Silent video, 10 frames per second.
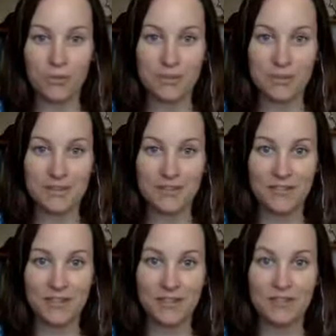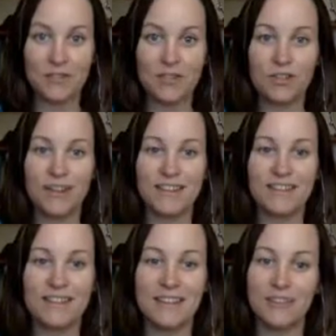specifically for you
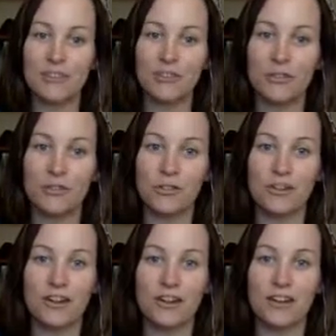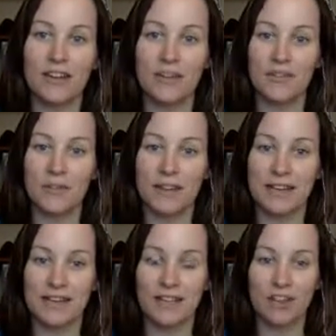guys in the show notes. I already have it
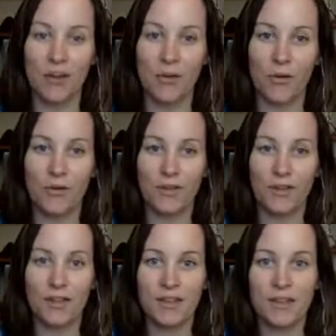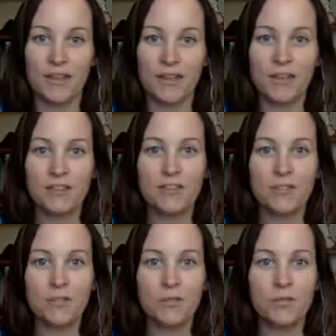ready to go.
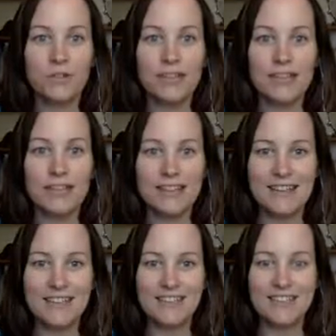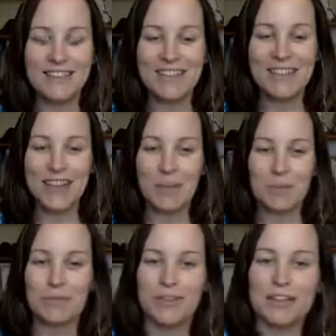So looking
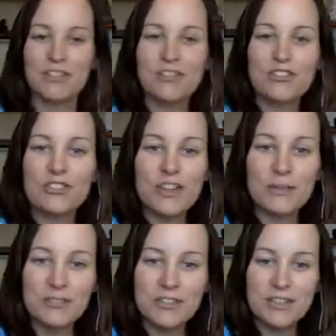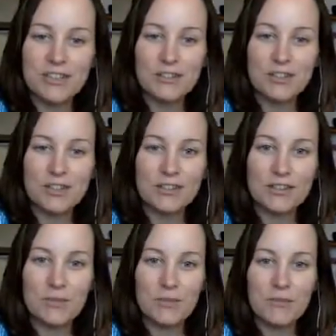at bridge, I'm just going to look at
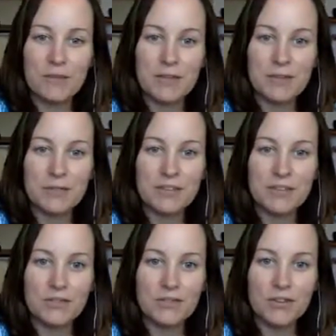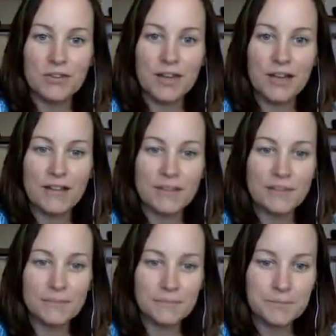some of my notes here for you guys.